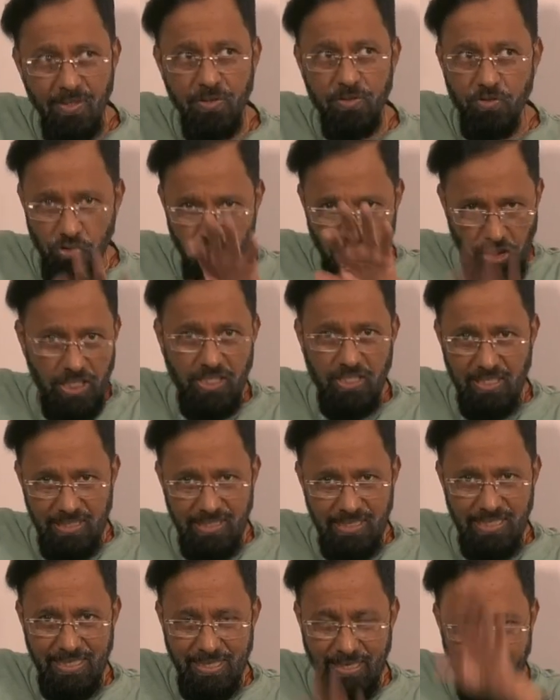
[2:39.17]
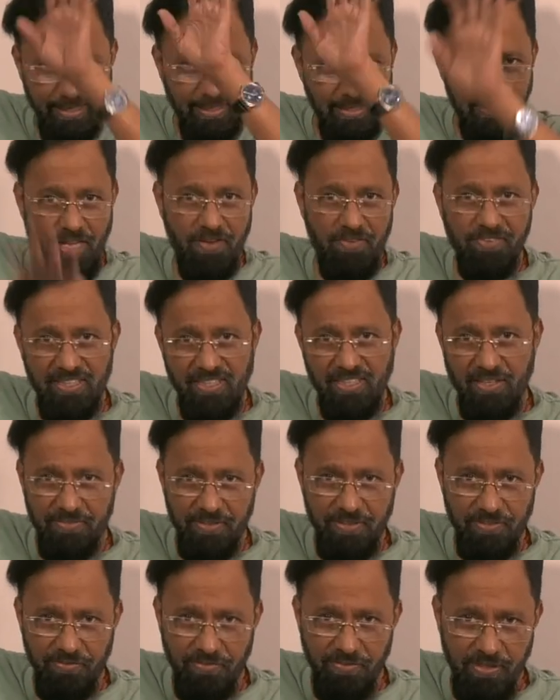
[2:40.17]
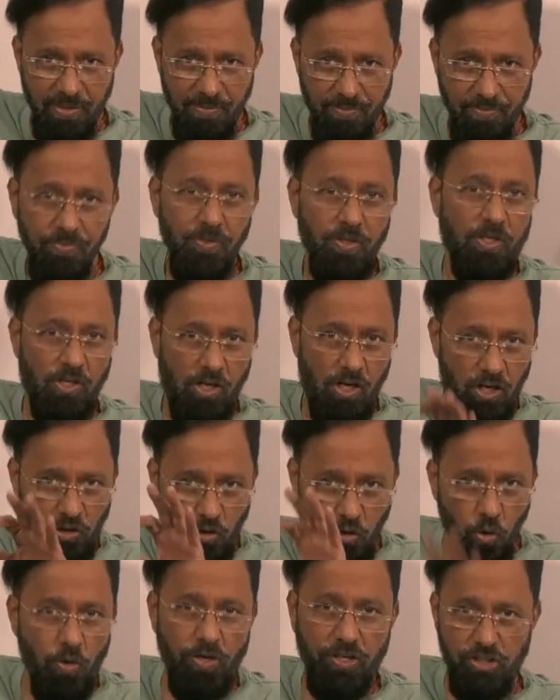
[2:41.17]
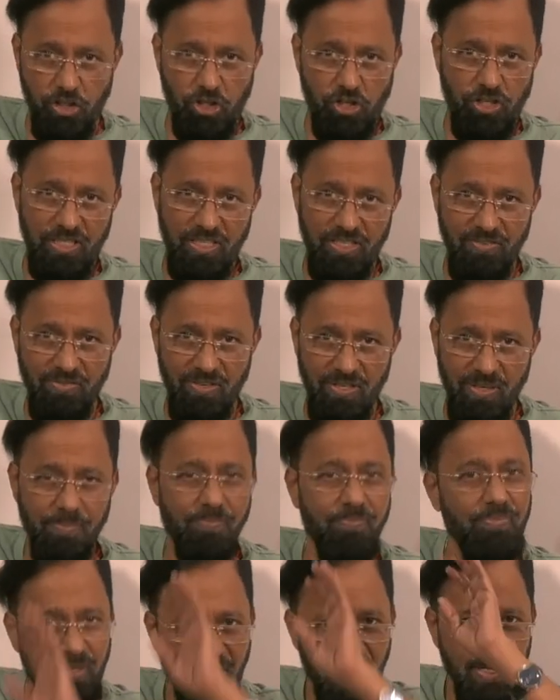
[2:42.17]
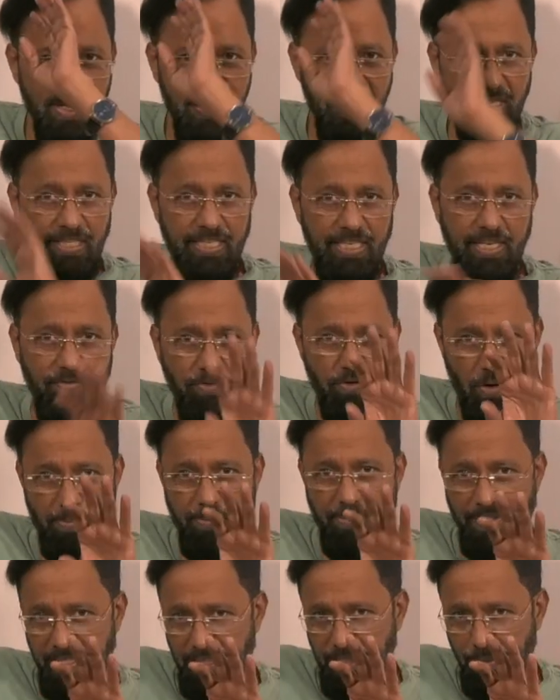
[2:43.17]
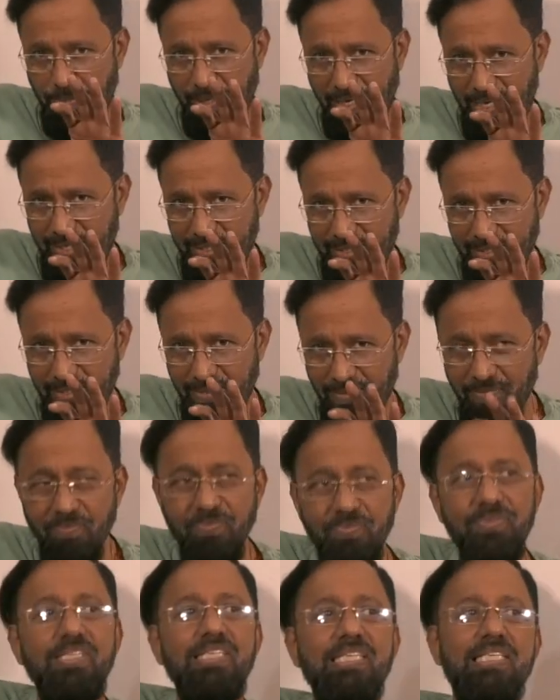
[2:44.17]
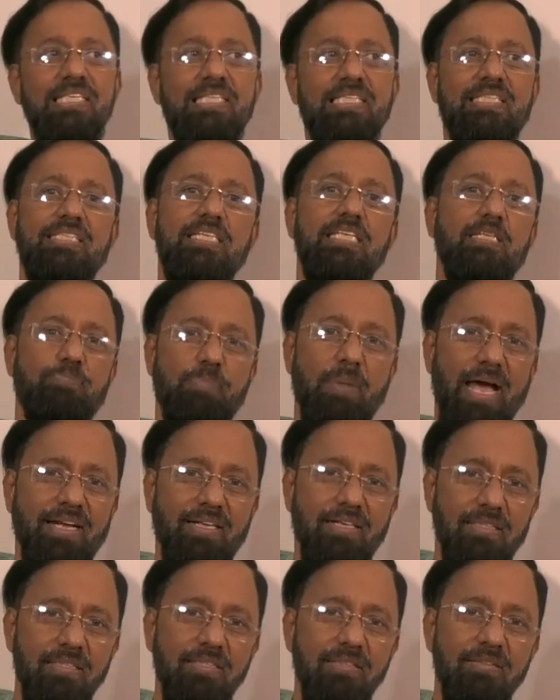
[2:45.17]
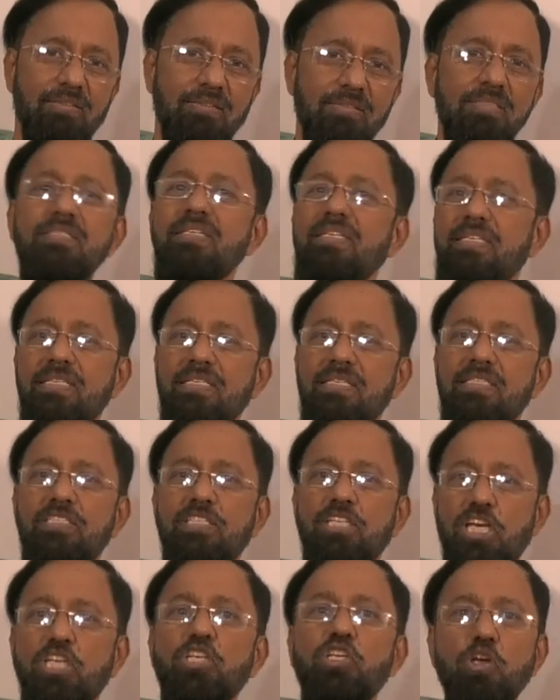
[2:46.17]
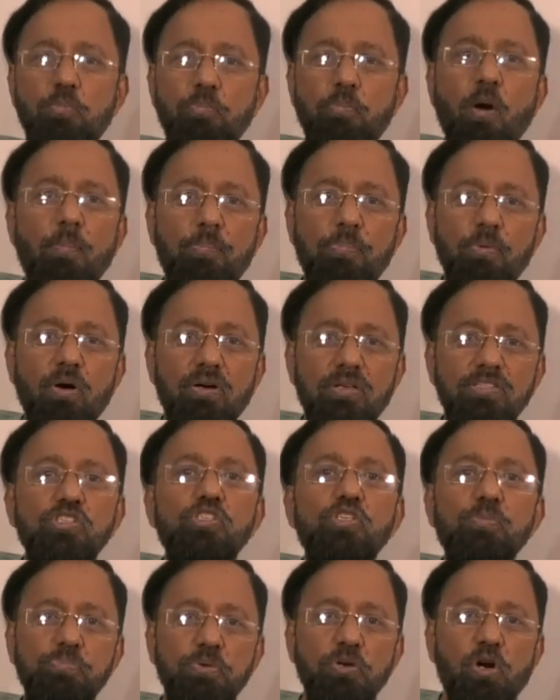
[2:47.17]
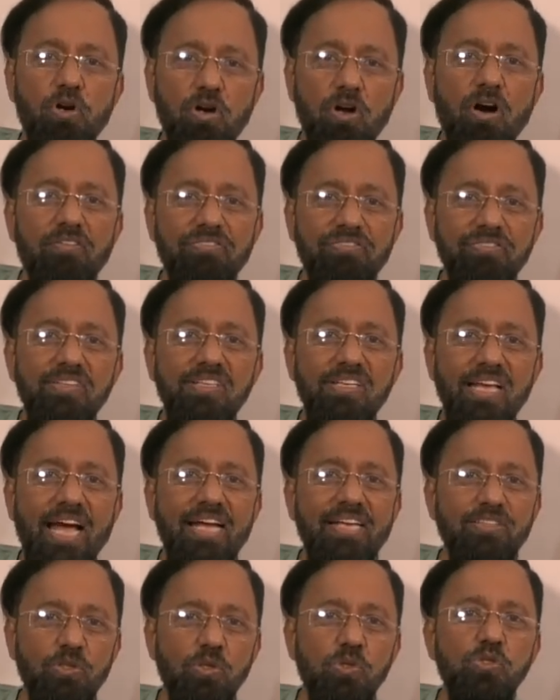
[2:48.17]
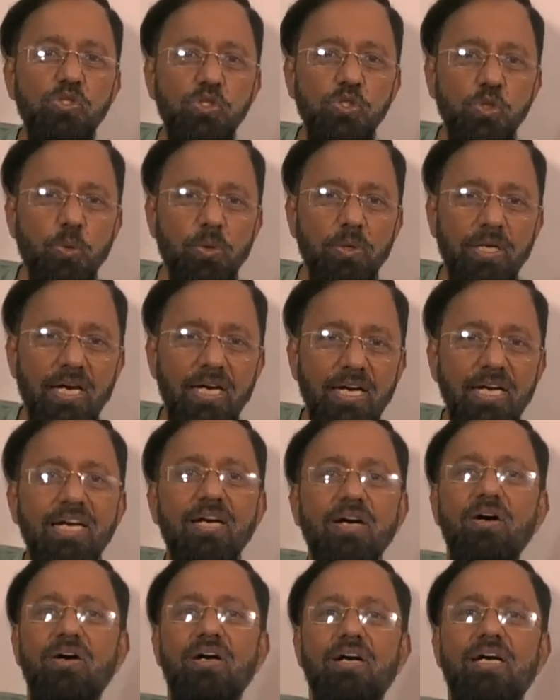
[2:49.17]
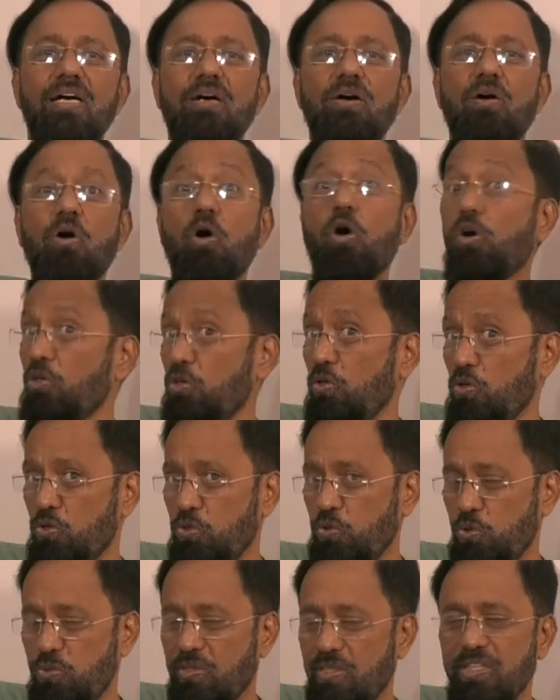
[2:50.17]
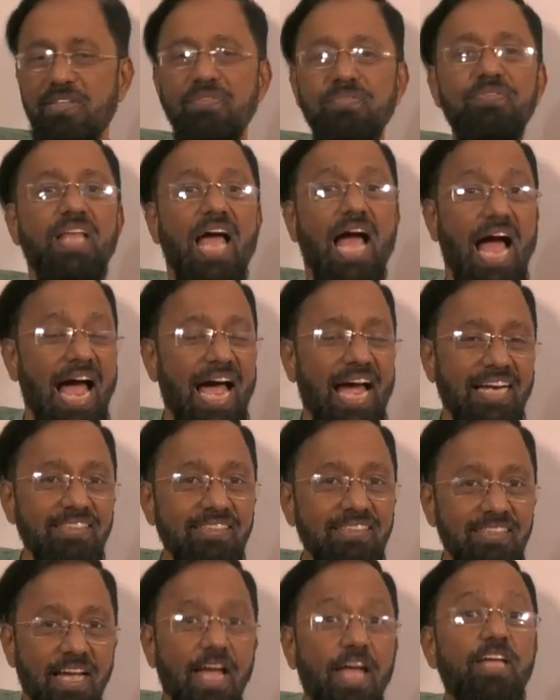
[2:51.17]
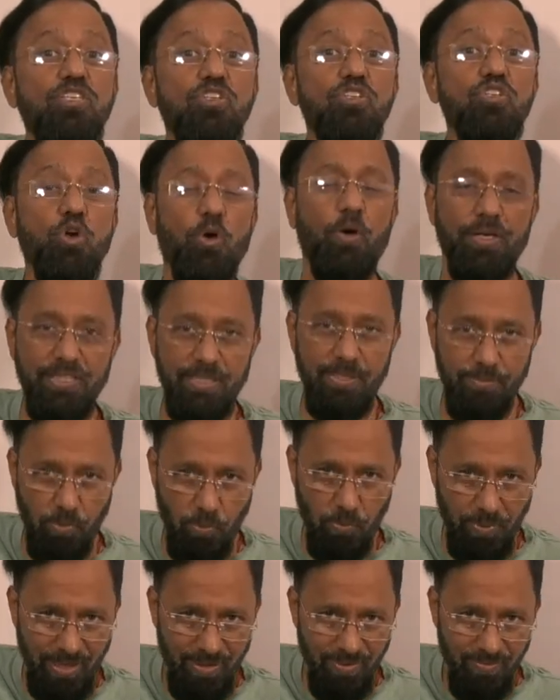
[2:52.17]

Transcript: Seriously, like a David Dhawan film, a Rohit Shetty film, leave your brains behind. Sit back, take your popcorn, sip your coffee and your soda, or your soda, and enjoy the movie.